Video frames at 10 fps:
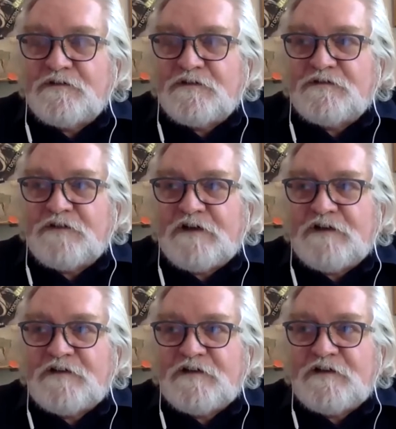this
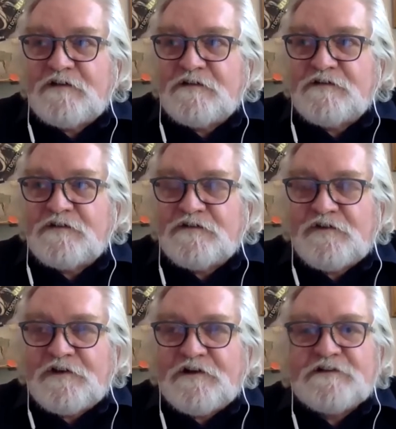ninety this
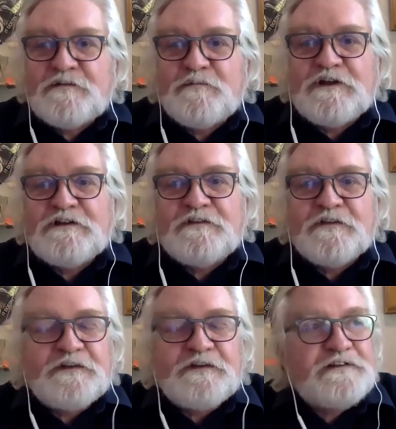sorry ninety billion
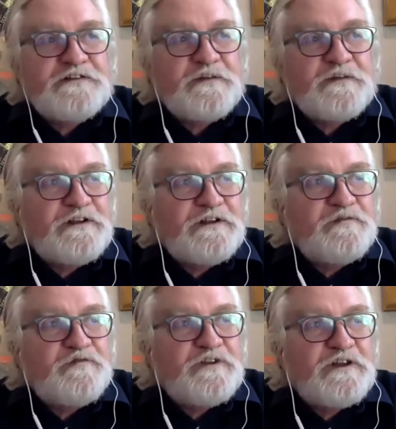the ninety
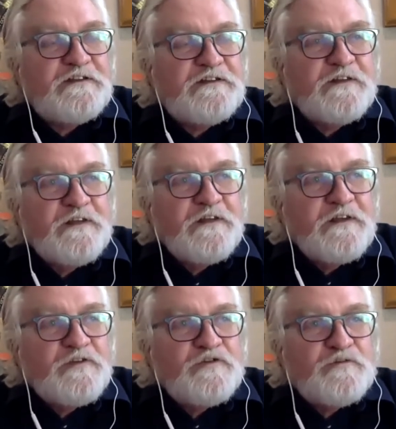billion fleet
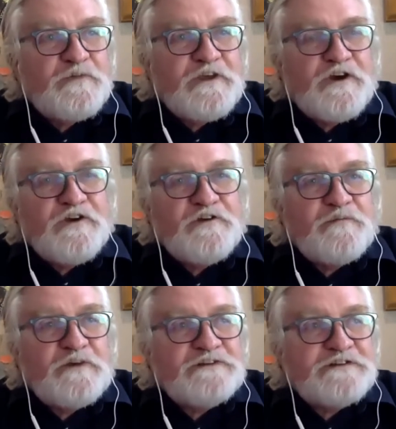could be
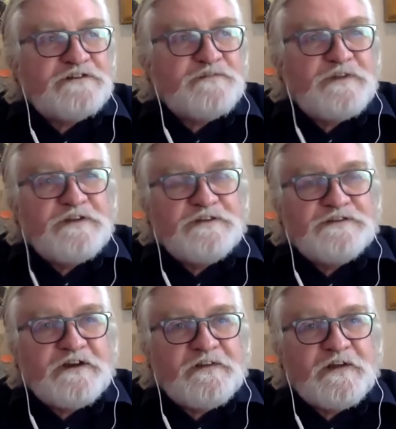owned by 6 million
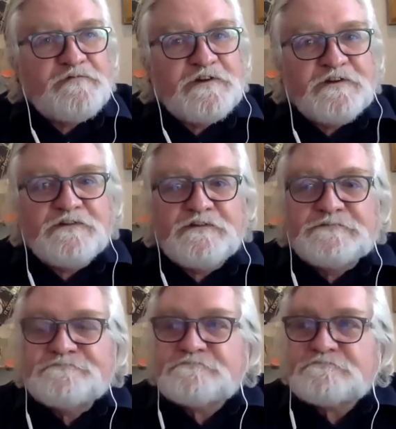South
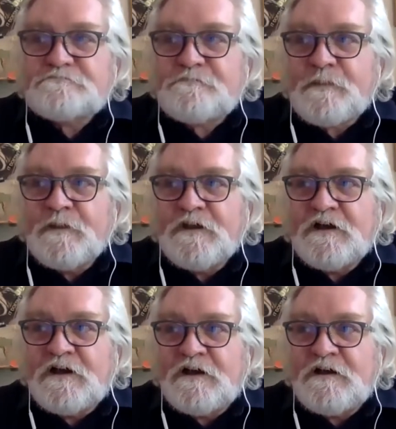Africans.
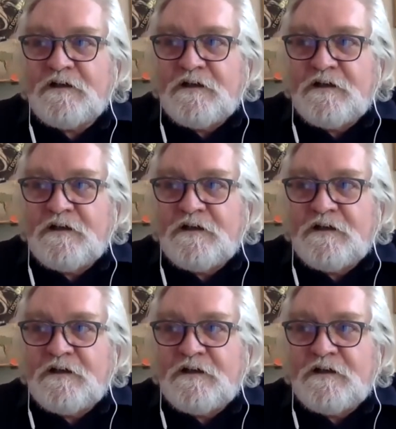Uh,